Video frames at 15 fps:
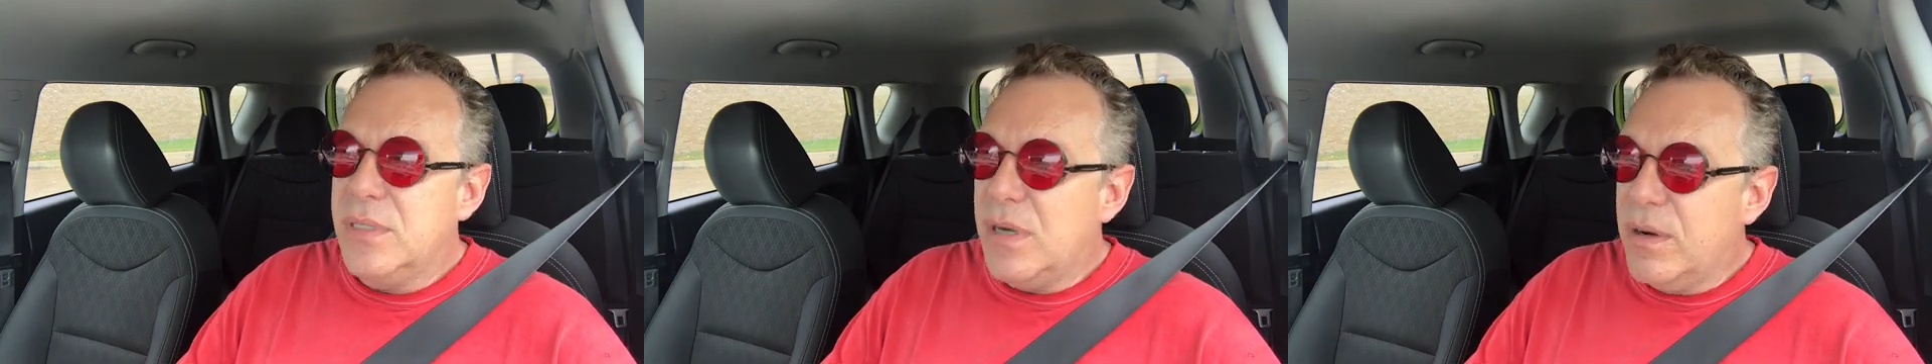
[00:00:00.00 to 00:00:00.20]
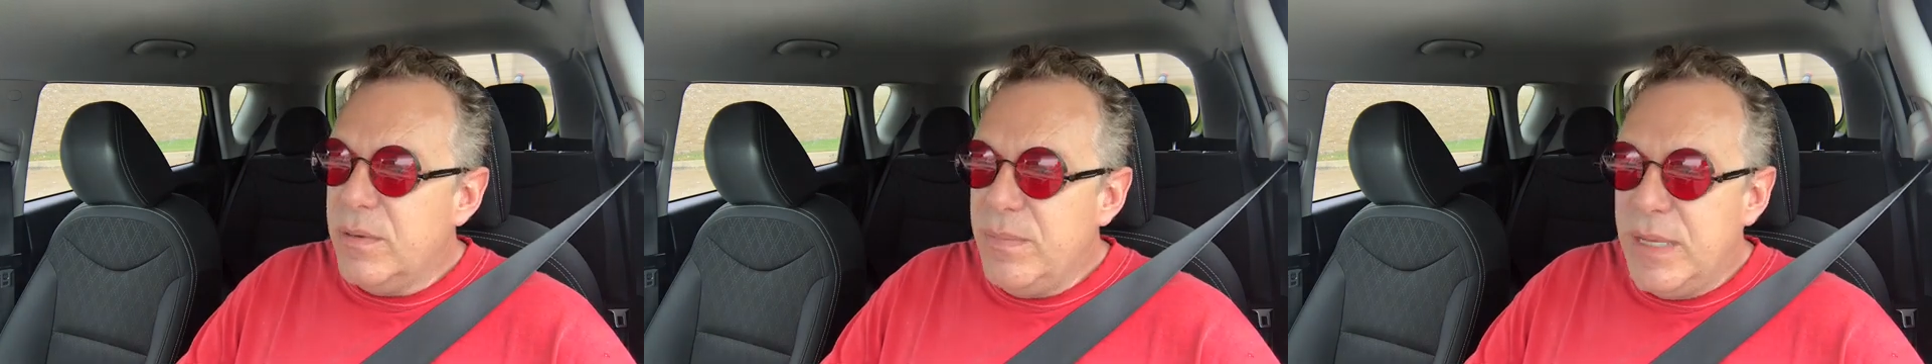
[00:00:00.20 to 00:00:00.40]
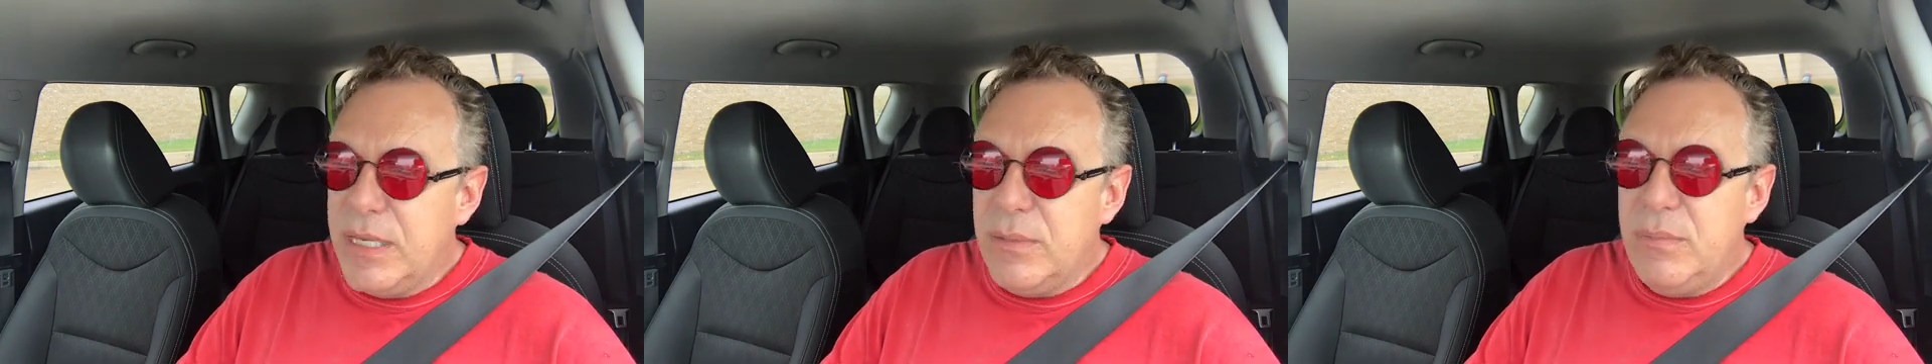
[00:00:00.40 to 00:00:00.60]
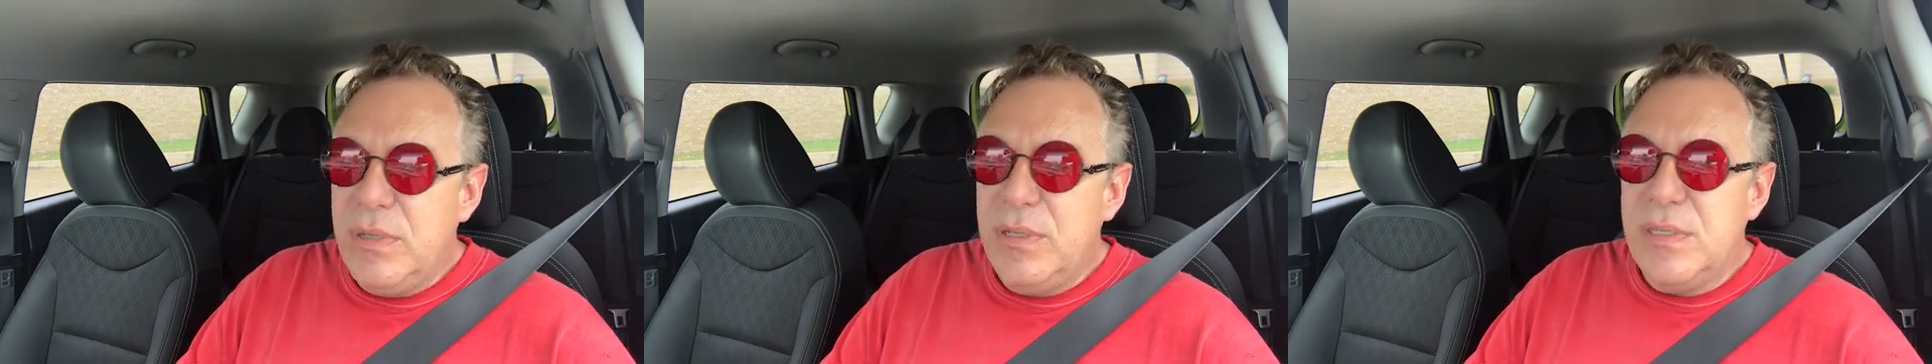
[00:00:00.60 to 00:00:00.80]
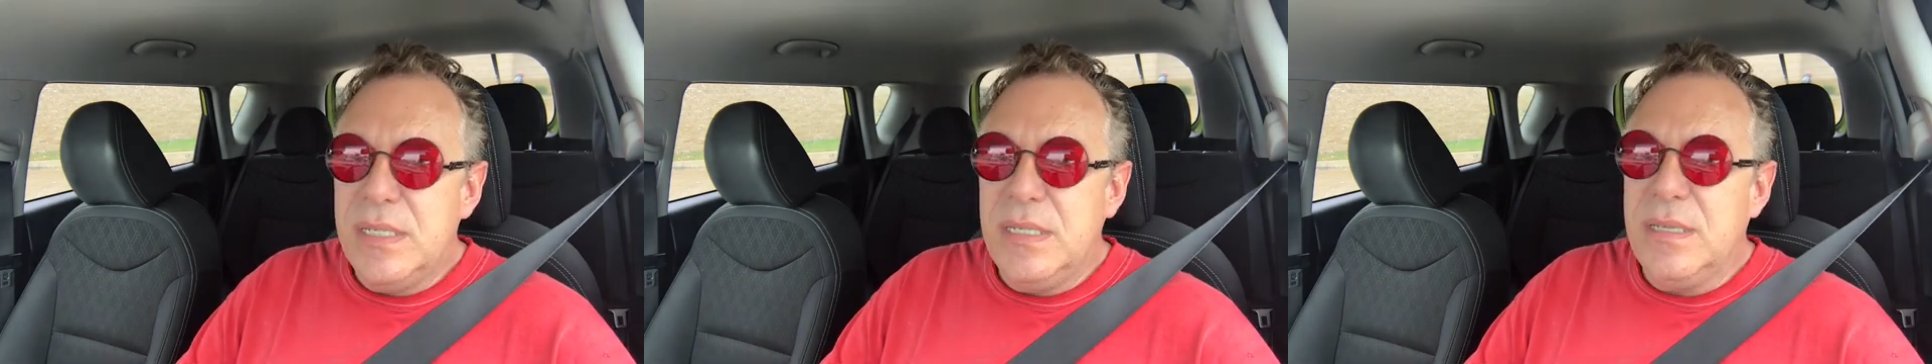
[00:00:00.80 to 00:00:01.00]
started making
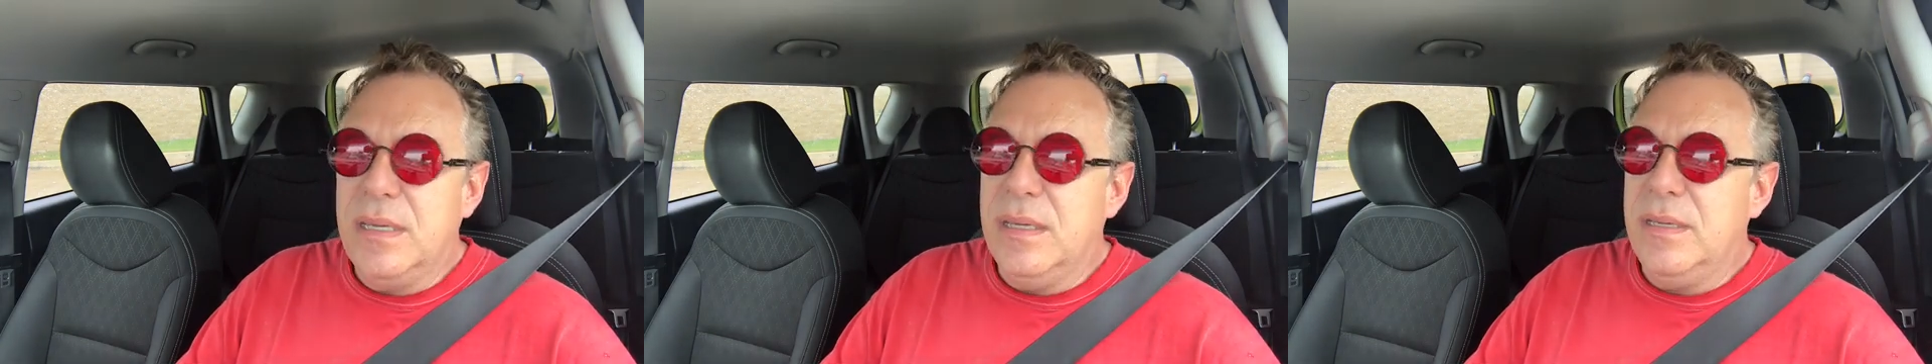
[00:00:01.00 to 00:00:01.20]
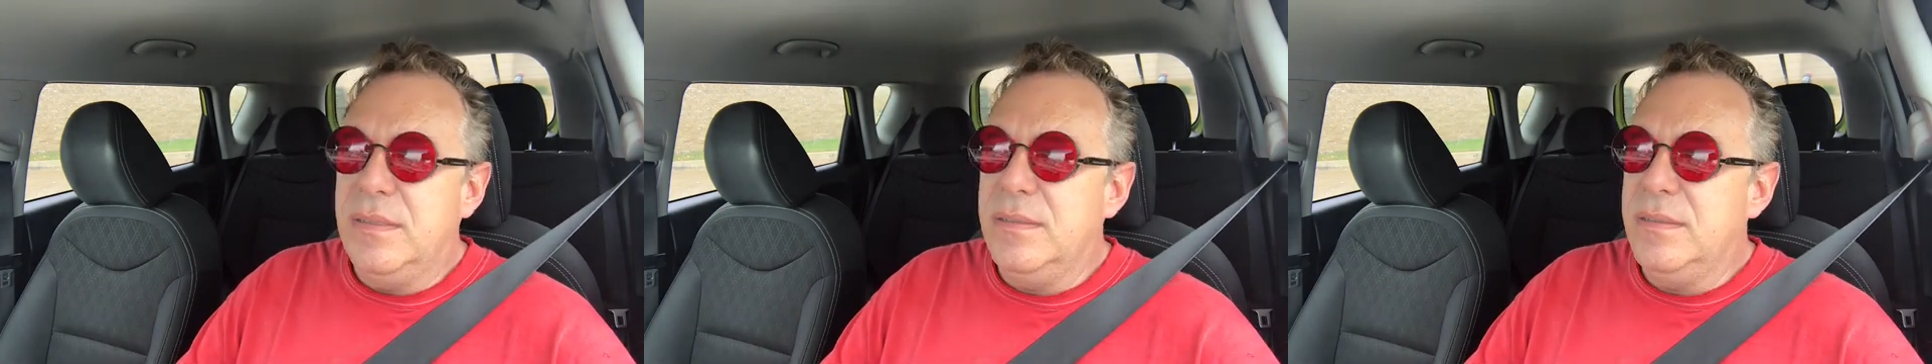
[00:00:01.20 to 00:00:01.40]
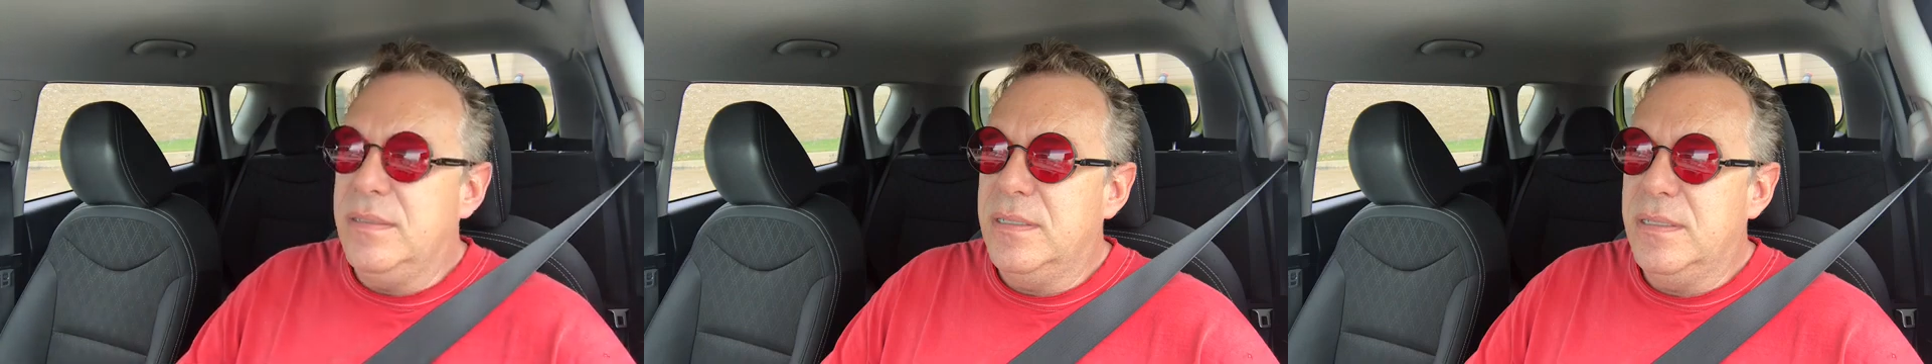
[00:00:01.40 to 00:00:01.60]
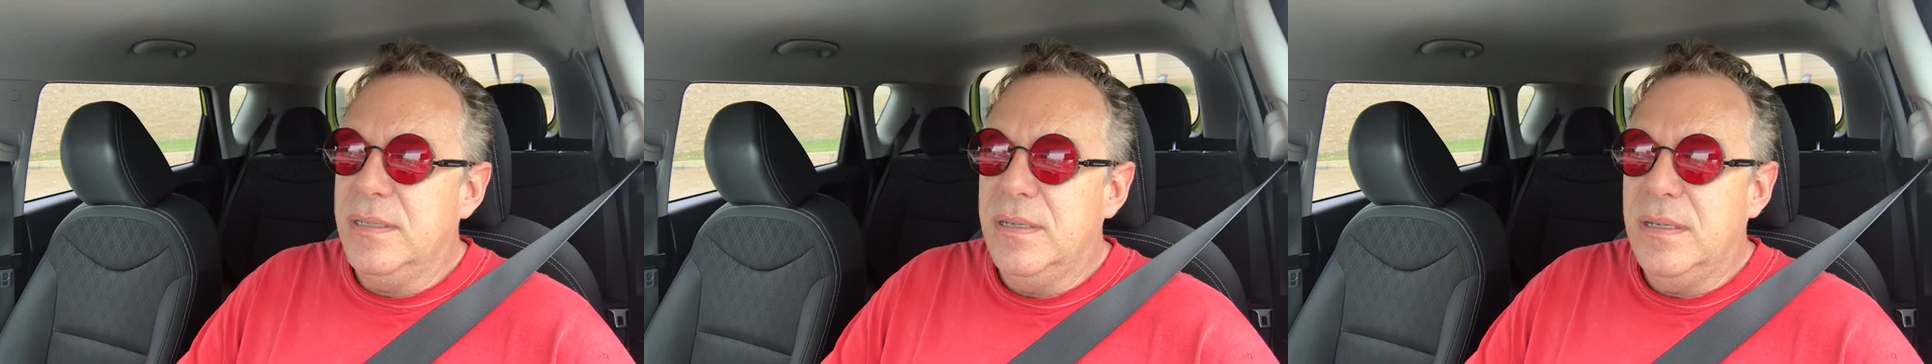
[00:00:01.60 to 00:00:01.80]
music, and